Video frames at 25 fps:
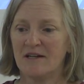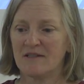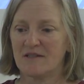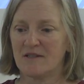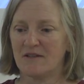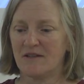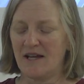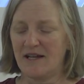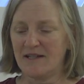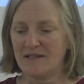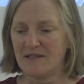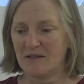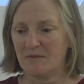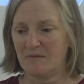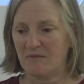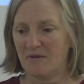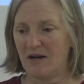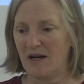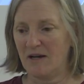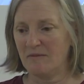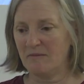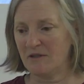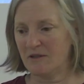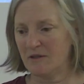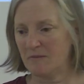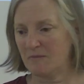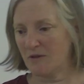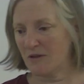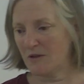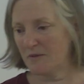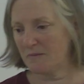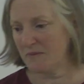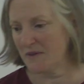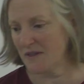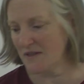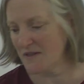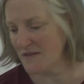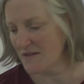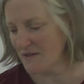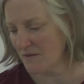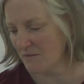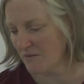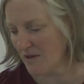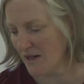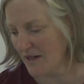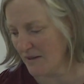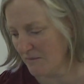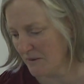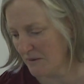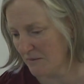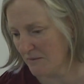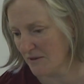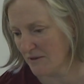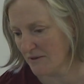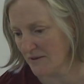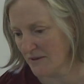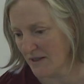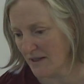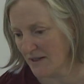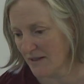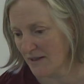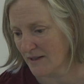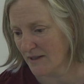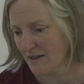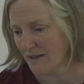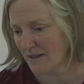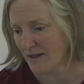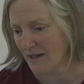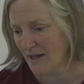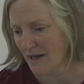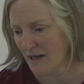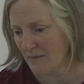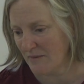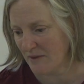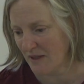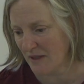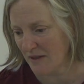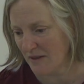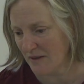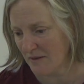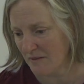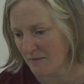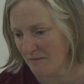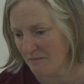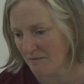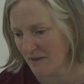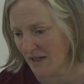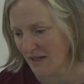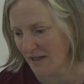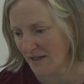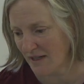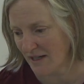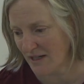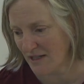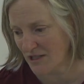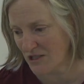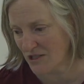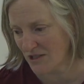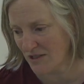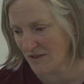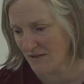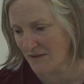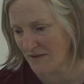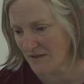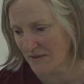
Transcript: So that's the primary purpose and why we would look at concomitant medications.